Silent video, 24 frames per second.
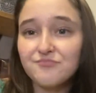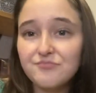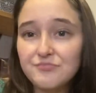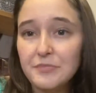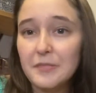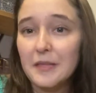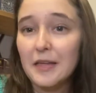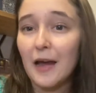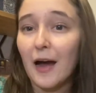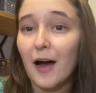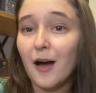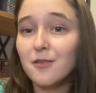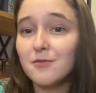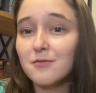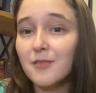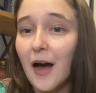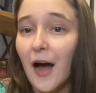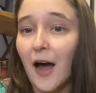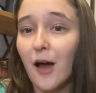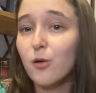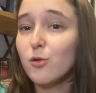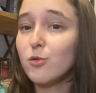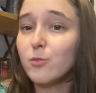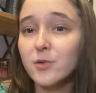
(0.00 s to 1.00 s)
Yeah,
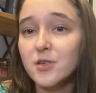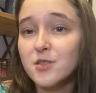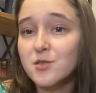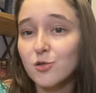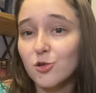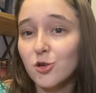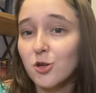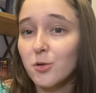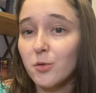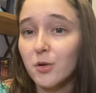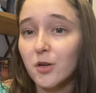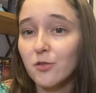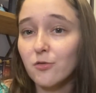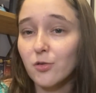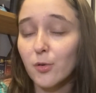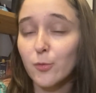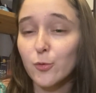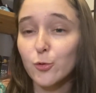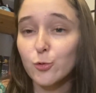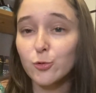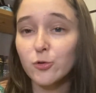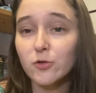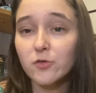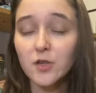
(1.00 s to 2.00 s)
I will be screaming from
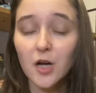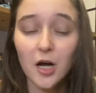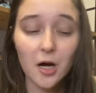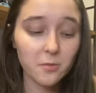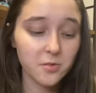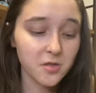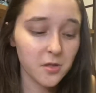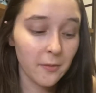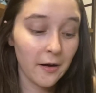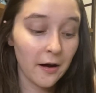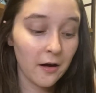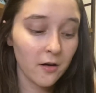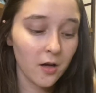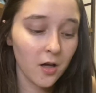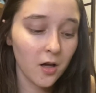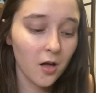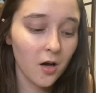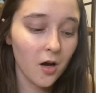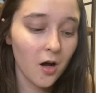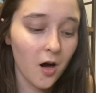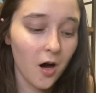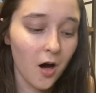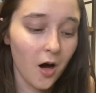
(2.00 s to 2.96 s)
the rooftops about it.